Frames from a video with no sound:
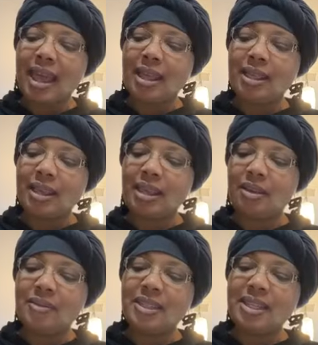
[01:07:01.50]
death
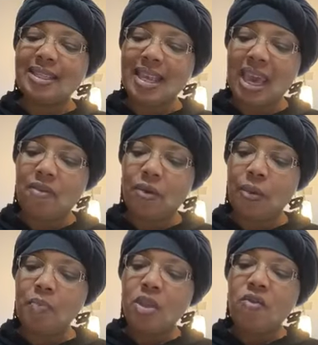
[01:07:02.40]
gives
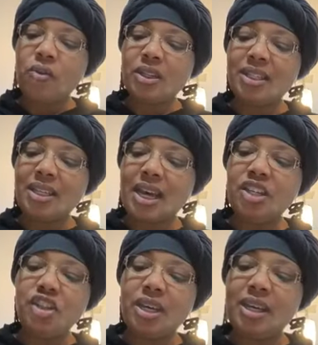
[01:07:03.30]
savor, for
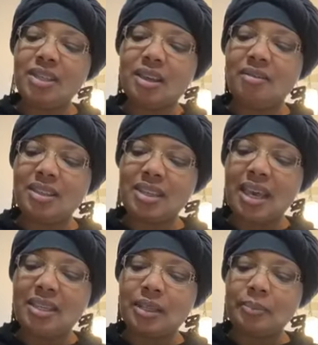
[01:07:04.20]
such is of
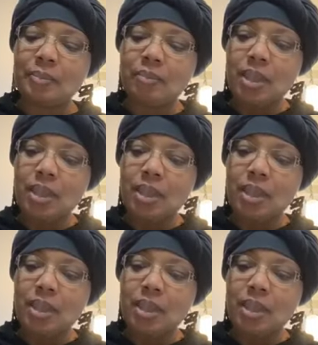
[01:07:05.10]
Satan.